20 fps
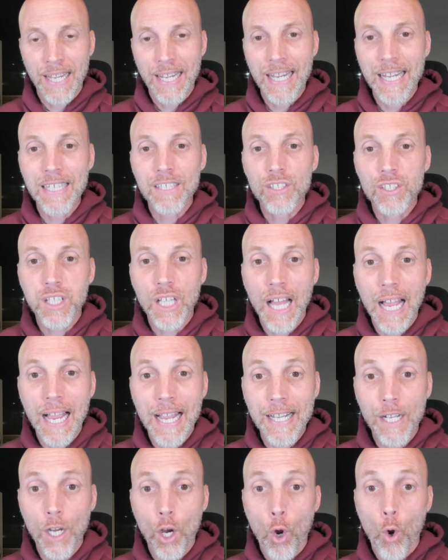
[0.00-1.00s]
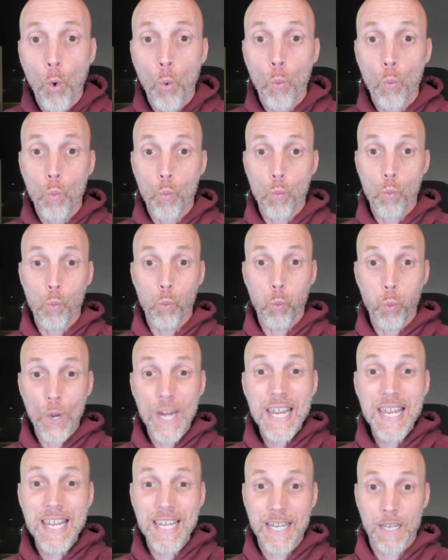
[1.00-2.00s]
it's like
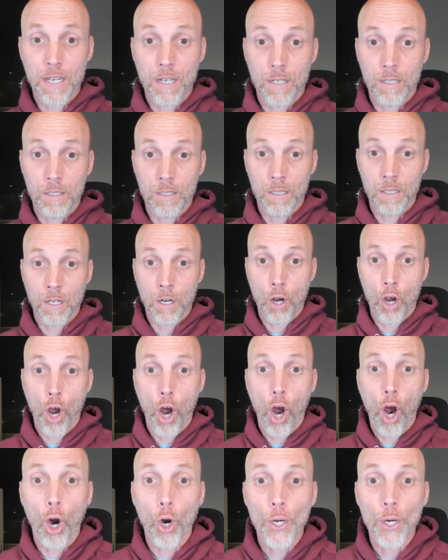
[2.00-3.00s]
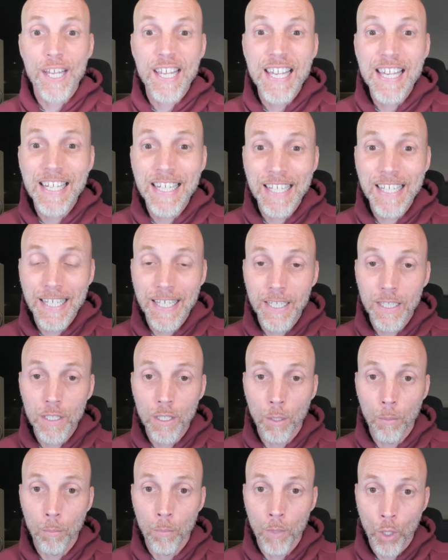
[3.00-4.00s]
we are hitting
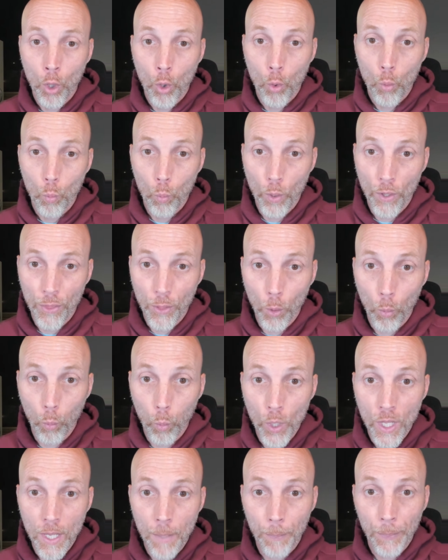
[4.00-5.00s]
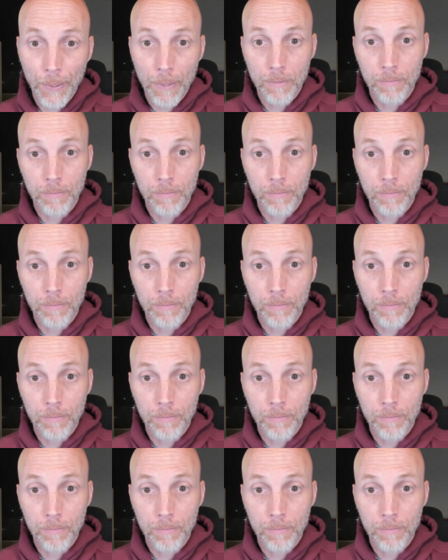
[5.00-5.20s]
him with a whip.